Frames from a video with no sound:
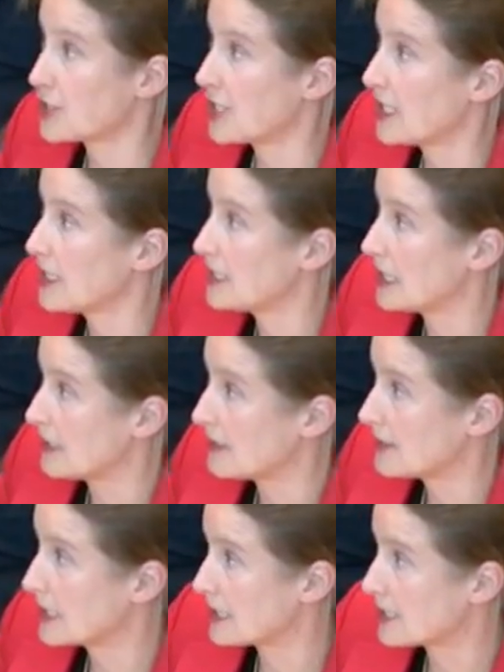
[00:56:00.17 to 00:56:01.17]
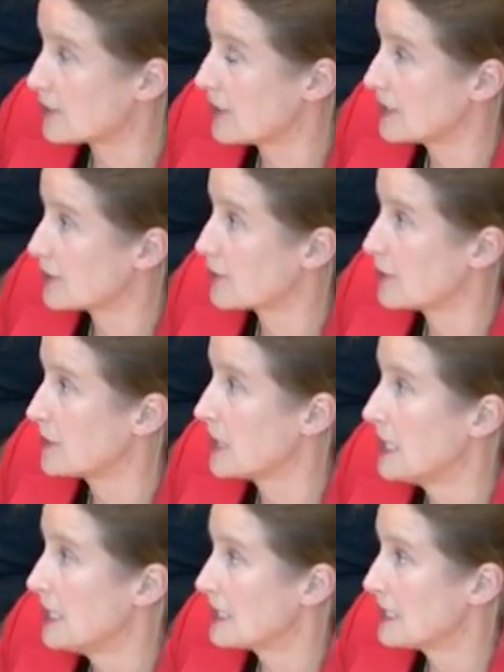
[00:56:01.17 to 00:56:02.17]
of a share deal. That's
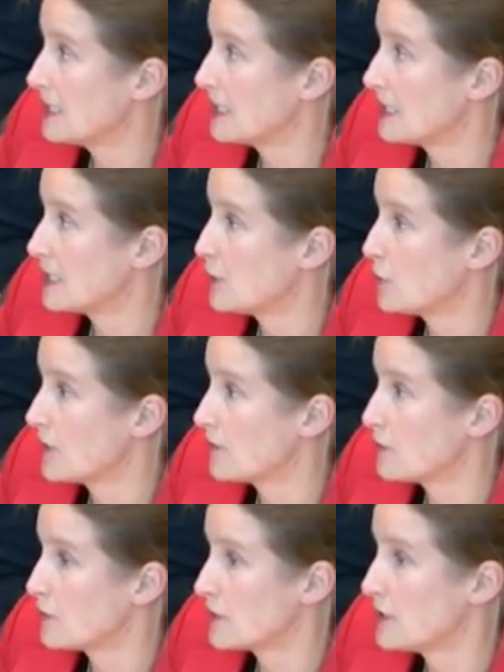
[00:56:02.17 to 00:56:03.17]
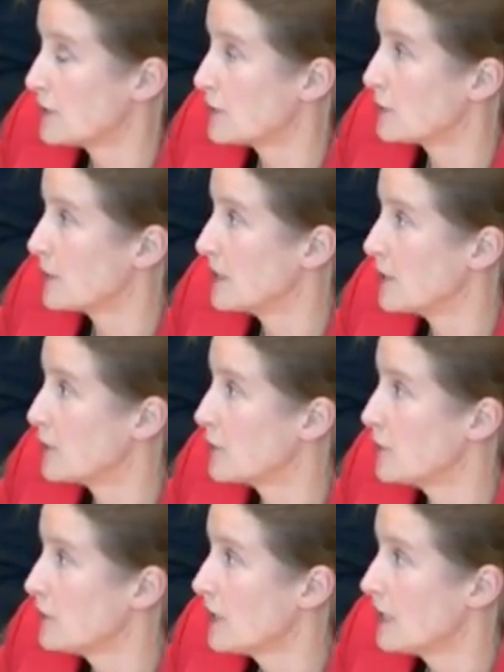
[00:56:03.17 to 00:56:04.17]
transcript 1091, 14 to
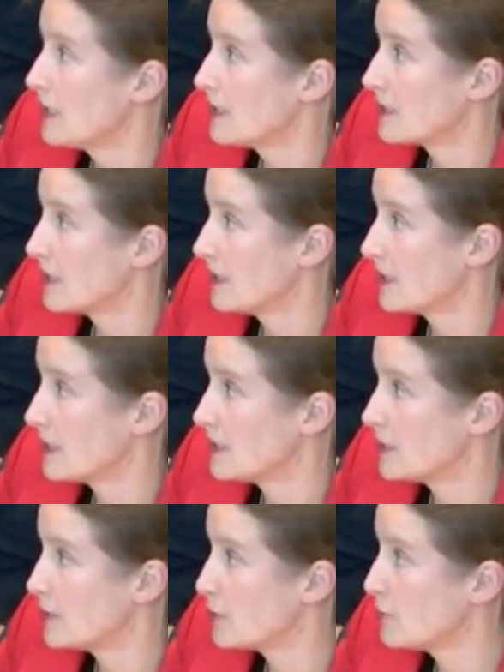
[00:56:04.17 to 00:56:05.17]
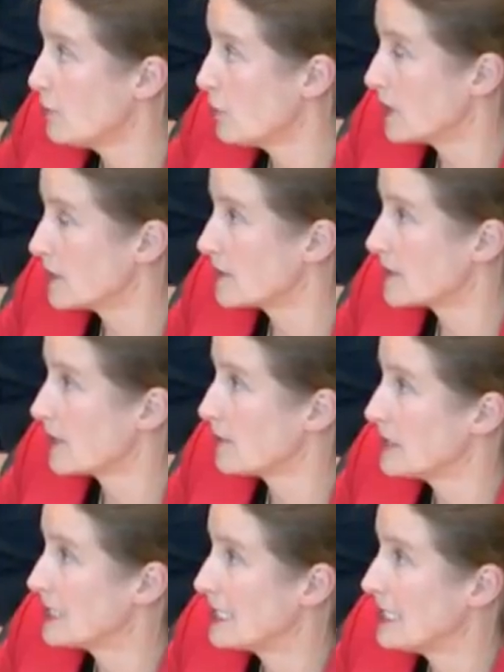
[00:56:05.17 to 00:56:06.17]
22, 1092, 1 to
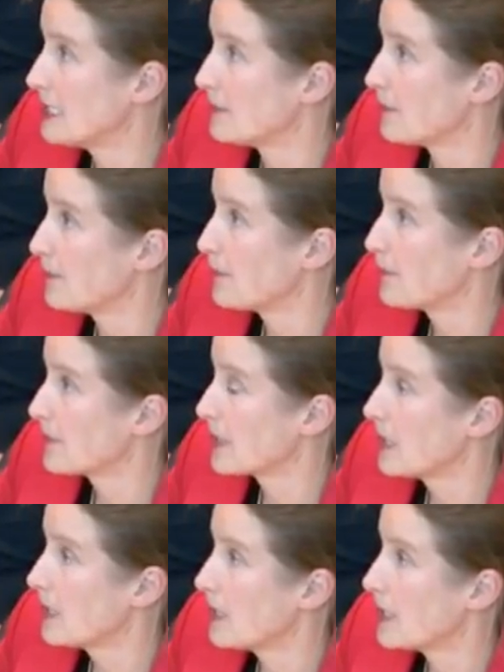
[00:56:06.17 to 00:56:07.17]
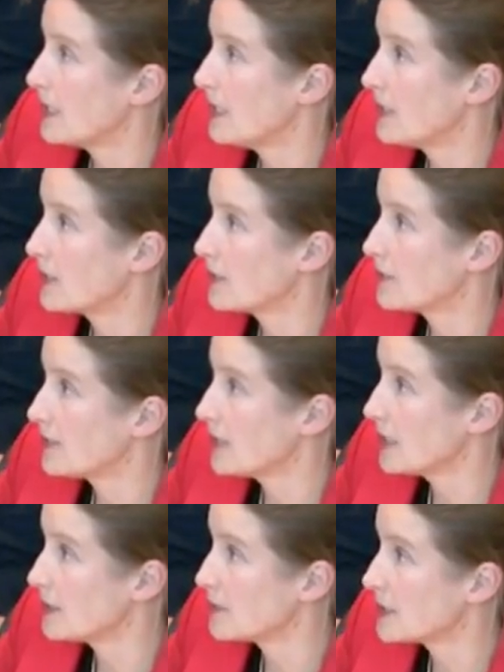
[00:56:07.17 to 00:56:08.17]
17. And he
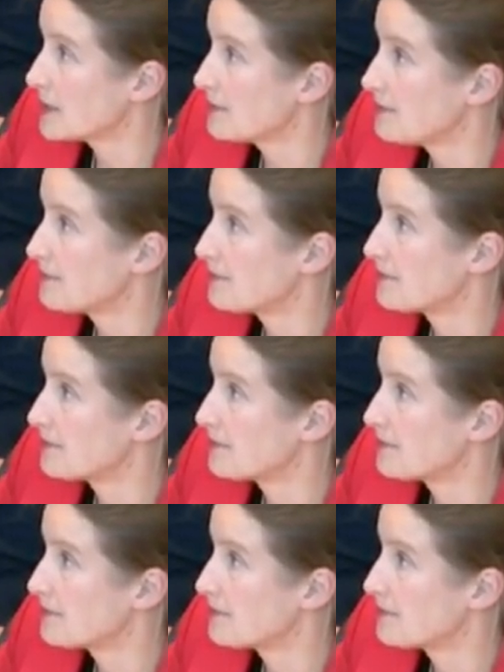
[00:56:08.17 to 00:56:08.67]
confirmed